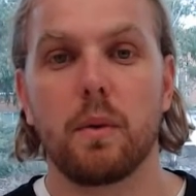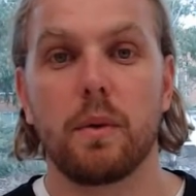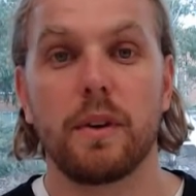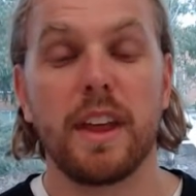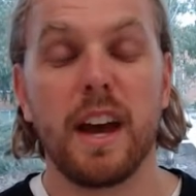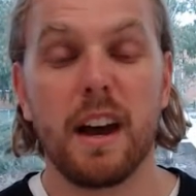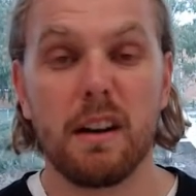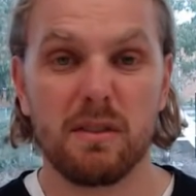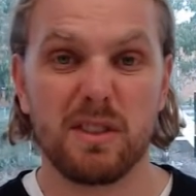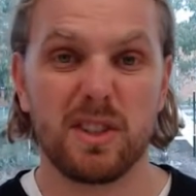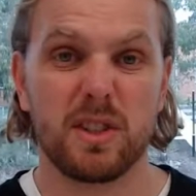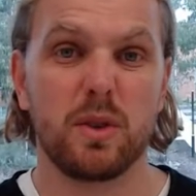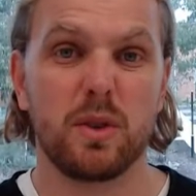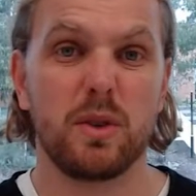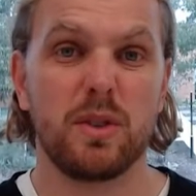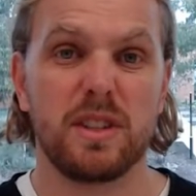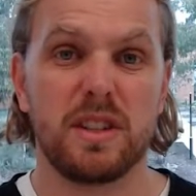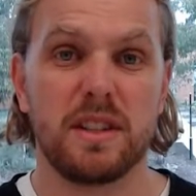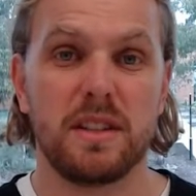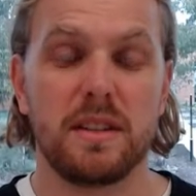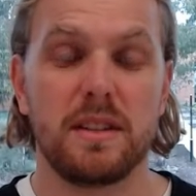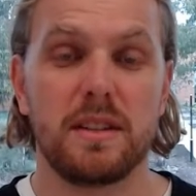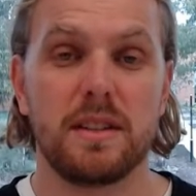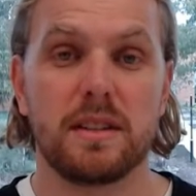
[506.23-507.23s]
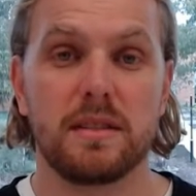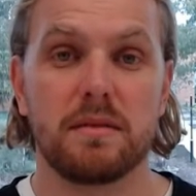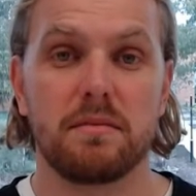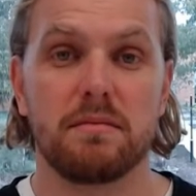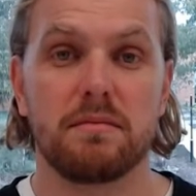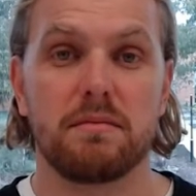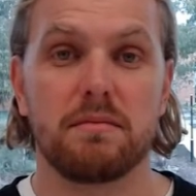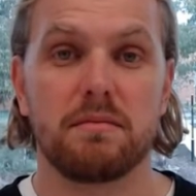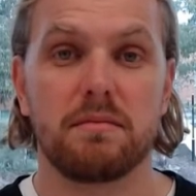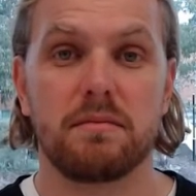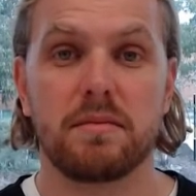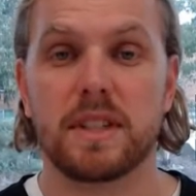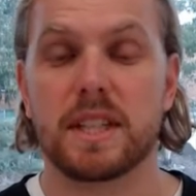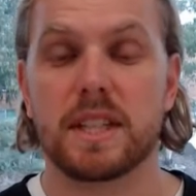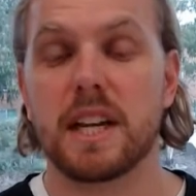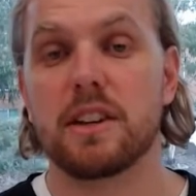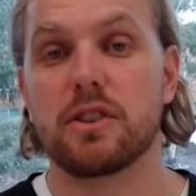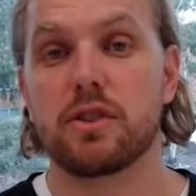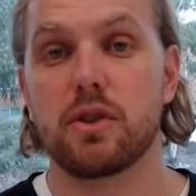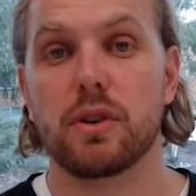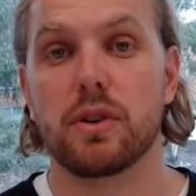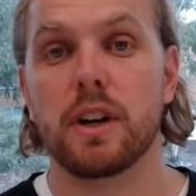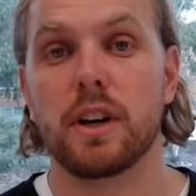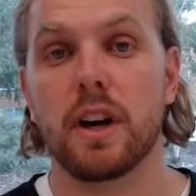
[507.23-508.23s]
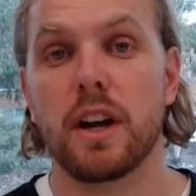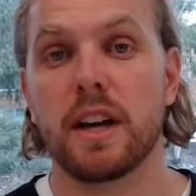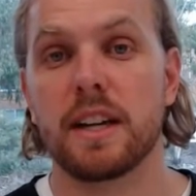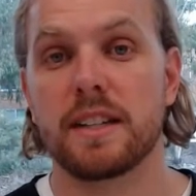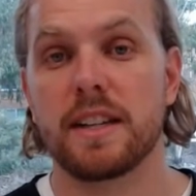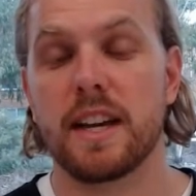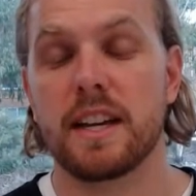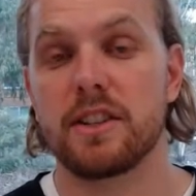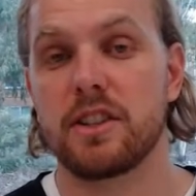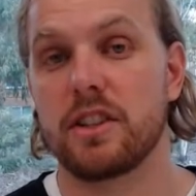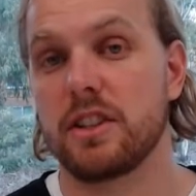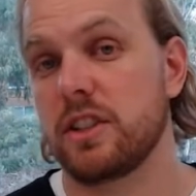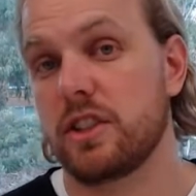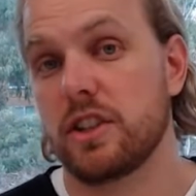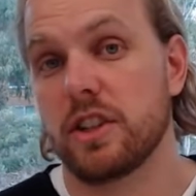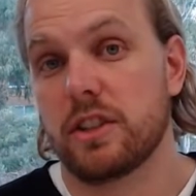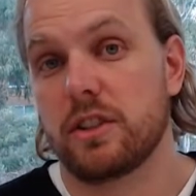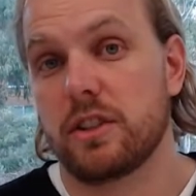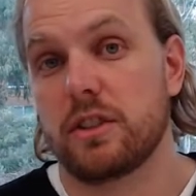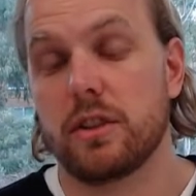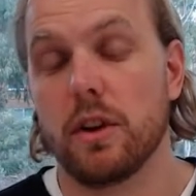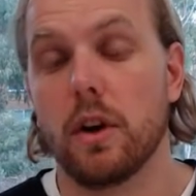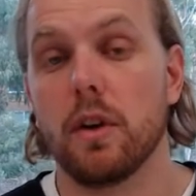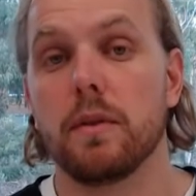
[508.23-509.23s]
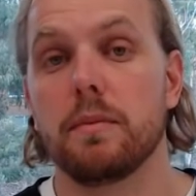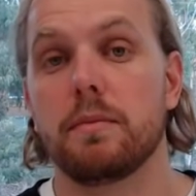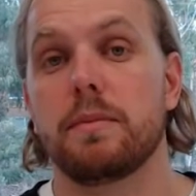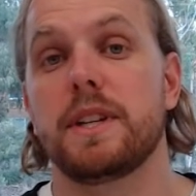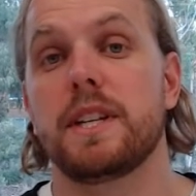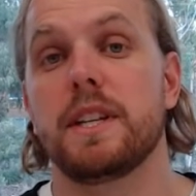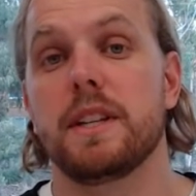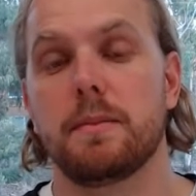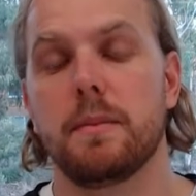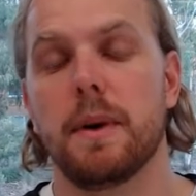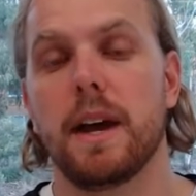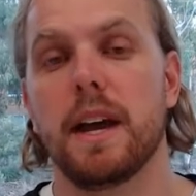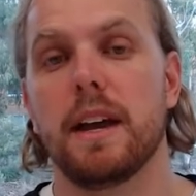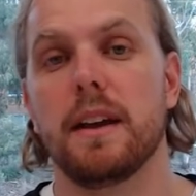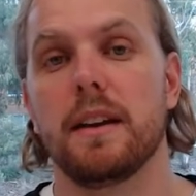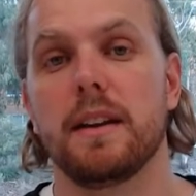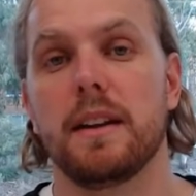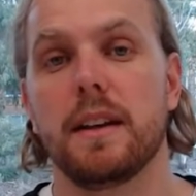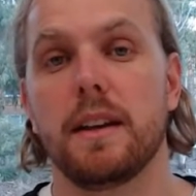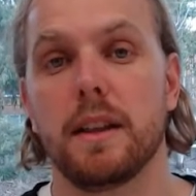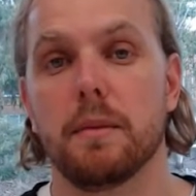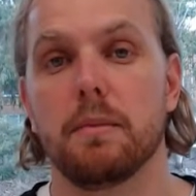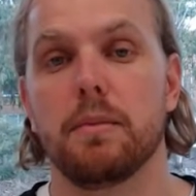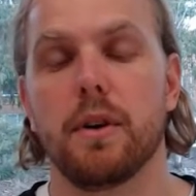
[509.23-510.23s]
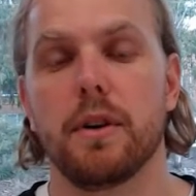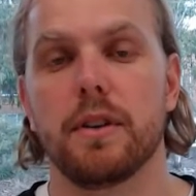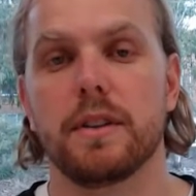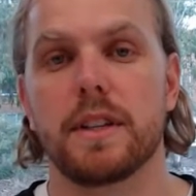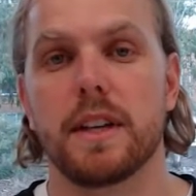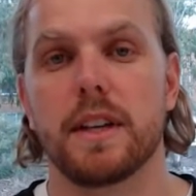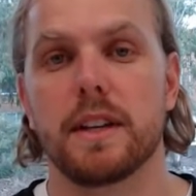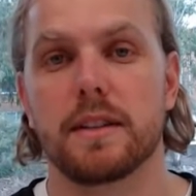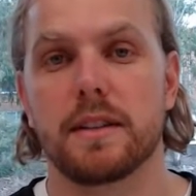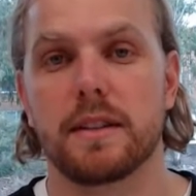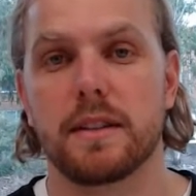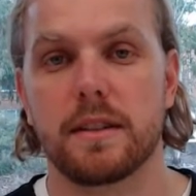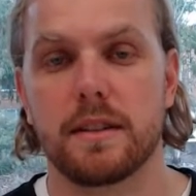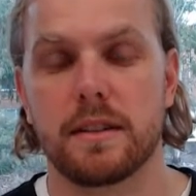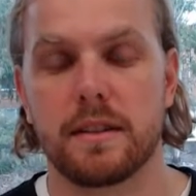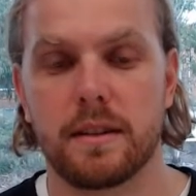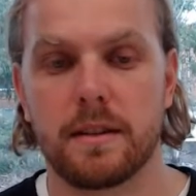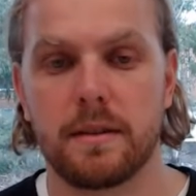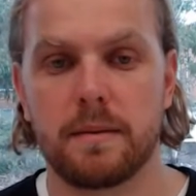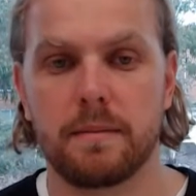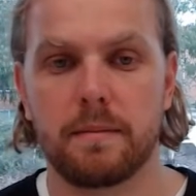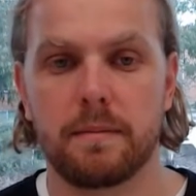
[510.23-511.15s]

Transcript: Without resources, such organisations just don't participate in the process.